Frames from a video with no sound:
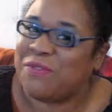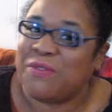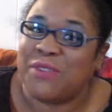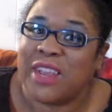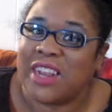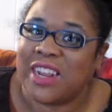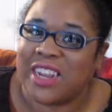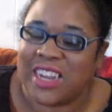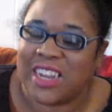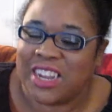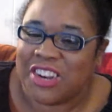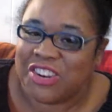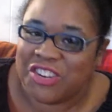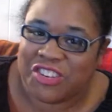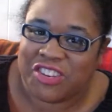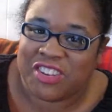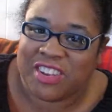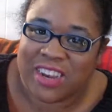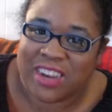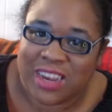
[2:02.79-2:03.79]
Very
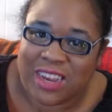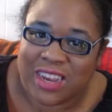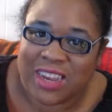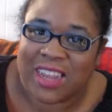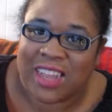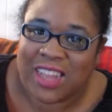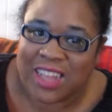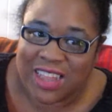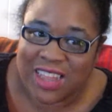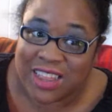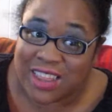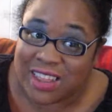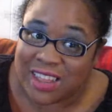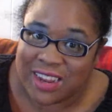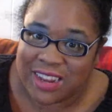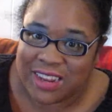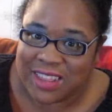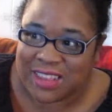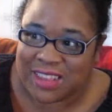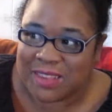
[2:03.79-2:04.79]
interesting.
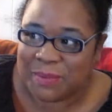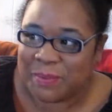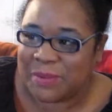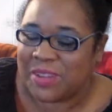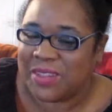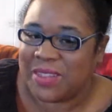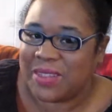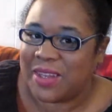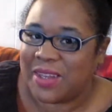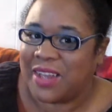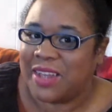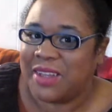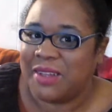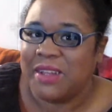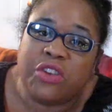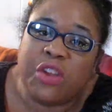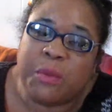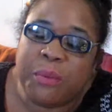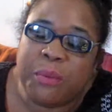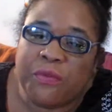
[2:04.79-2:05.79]
Like this book a lot.
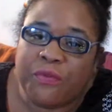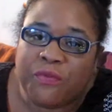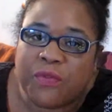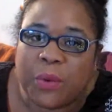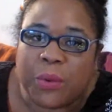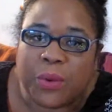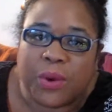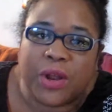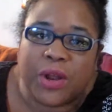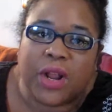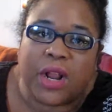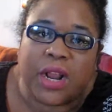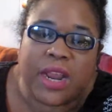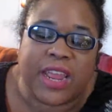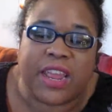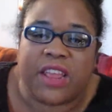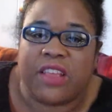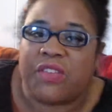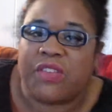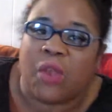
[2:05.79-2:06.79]
Number 4
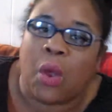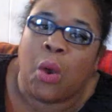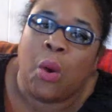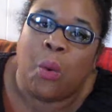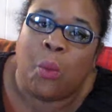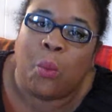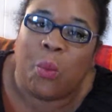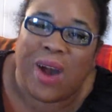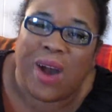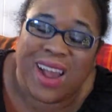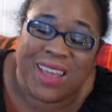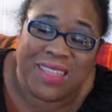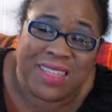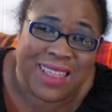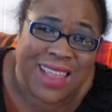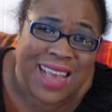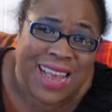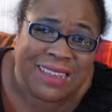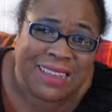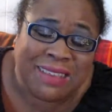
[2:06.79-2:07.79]
is Why the
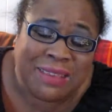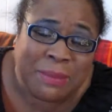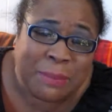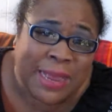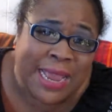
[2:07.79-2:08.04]
Last